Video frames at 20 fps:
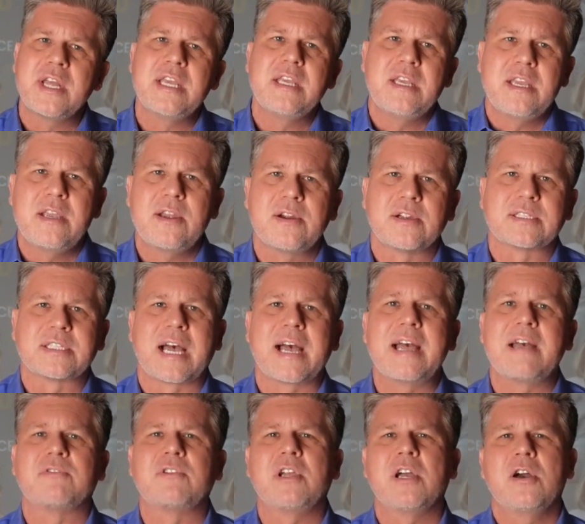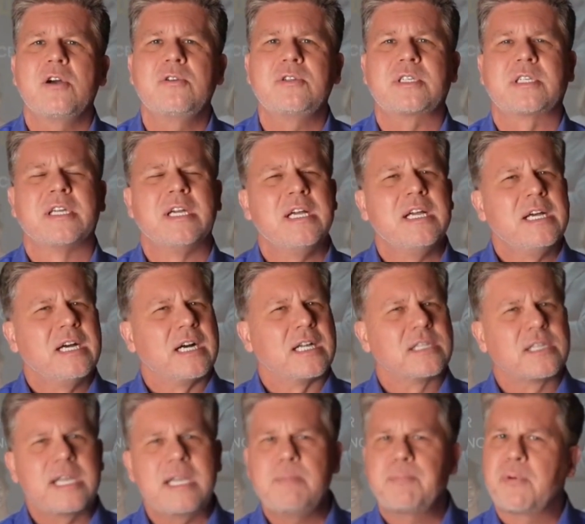years, I have coached
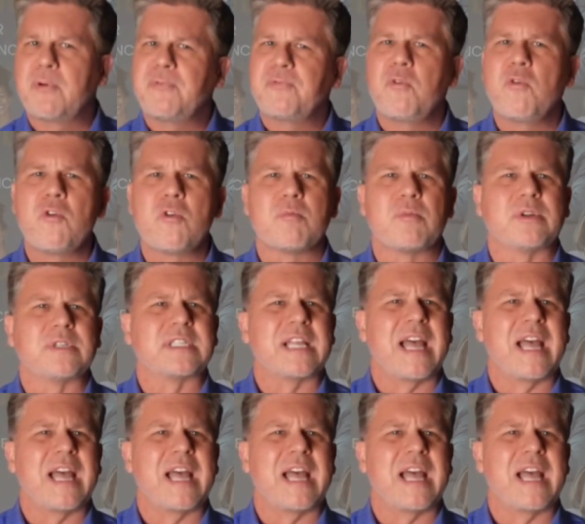elite performers,